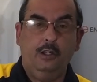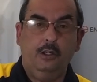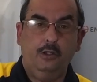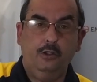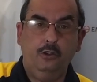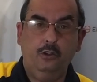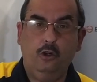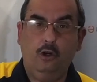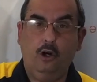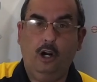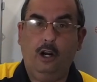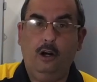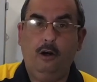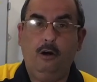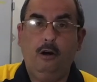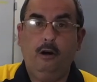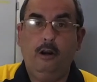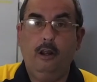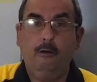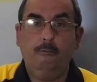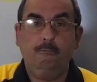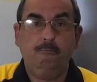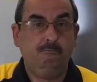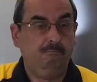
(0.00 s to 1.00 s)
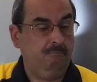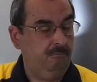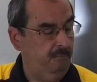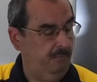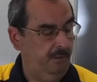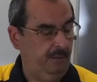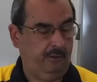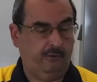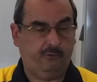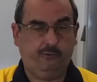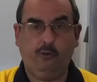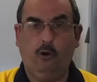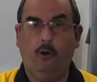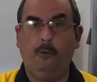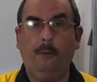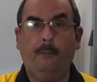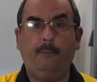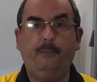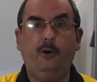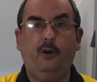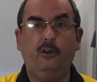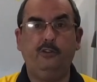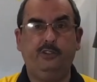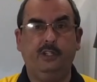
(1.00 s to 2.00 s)
there's a storm
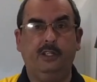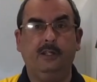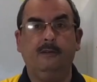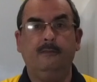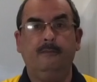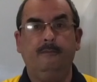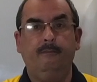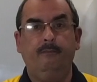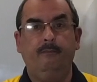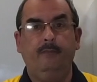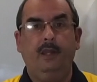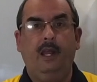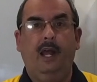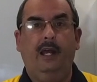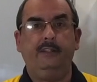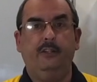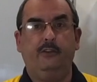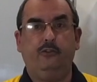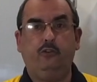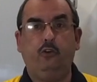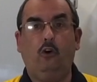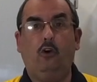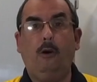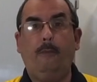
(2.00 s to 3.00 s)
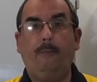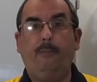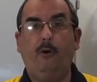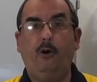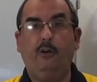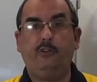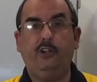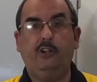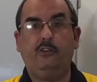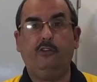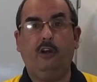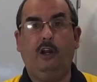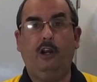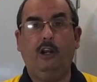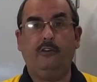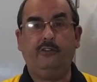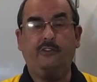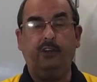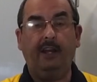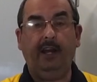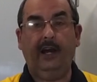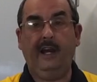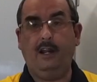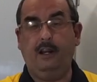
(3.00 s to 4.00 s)
approaching, and the storm approaches
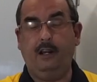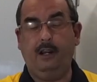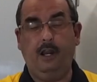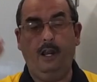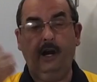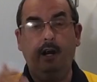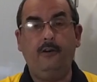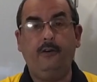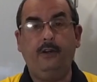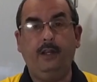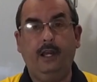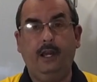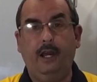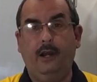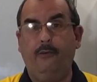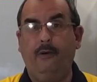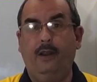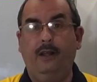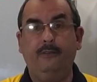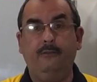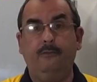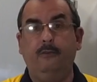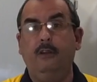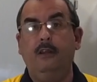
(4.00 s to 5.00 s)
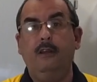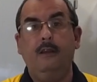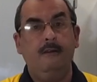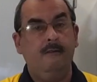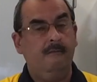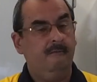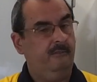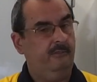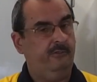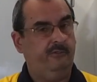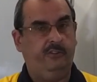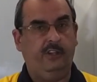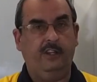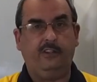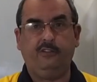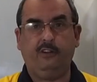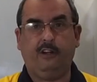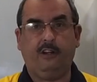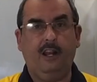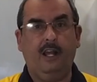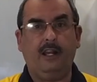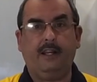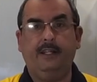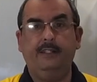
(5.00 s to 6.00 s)
our area around 6
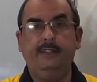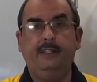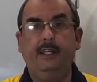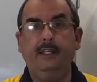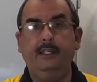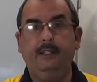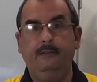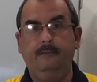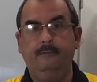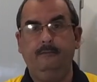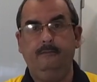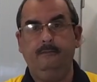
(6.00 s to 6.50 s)
o'clock at night.